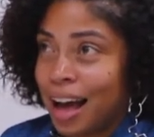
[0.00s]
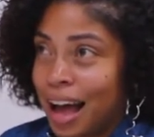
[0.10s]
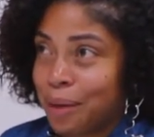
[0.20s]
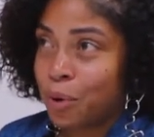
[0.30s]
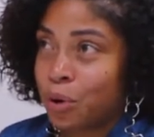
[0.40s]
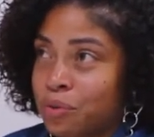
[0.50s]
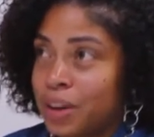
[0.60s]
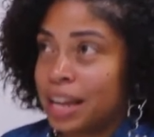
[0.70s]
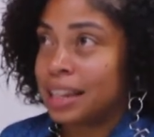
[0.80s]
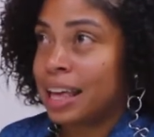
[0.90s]
I
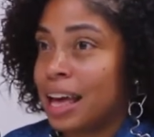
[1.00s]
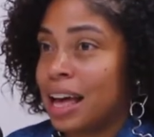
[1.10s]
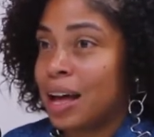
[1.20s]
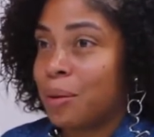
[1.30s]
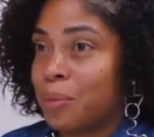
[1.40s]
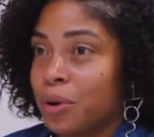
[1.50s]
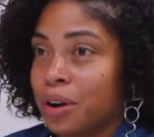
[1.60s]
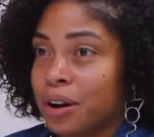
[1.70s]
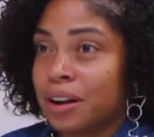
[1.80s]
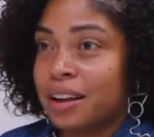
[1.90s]
motivate them
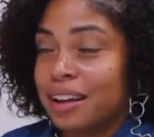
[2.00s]
or